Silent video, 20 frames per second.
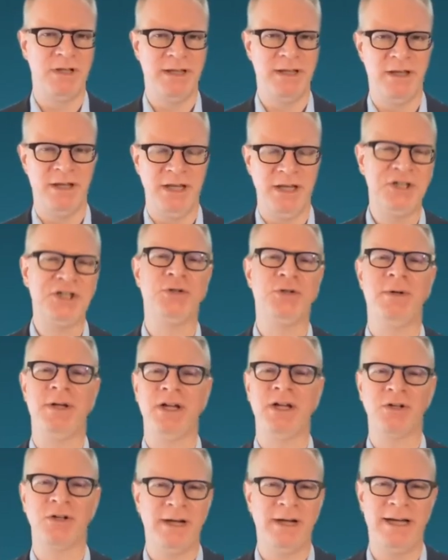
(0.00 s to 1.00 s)

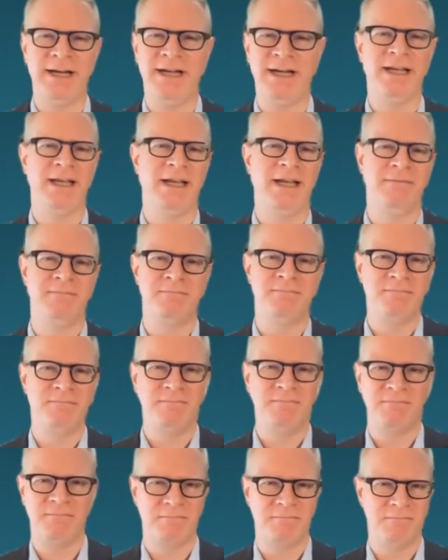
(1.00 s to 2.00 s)
issuing, creating, and
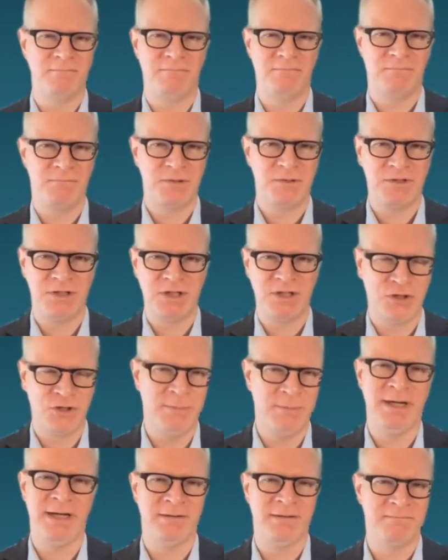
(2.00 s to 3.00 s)

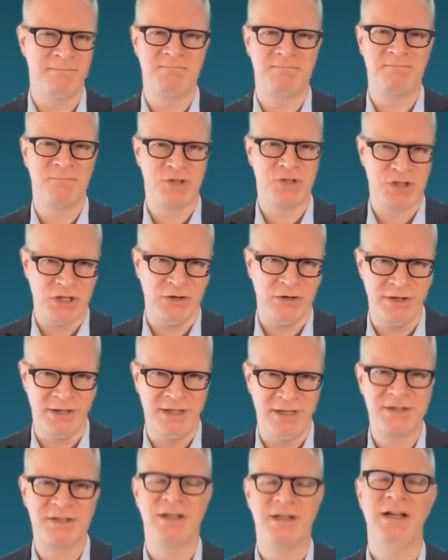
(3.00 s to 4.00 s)
distributing
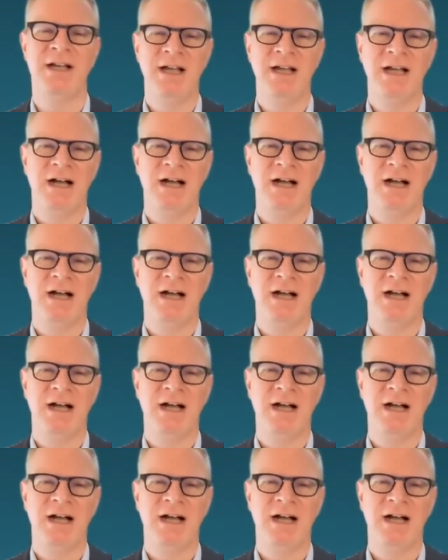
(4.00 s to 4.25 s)
securities.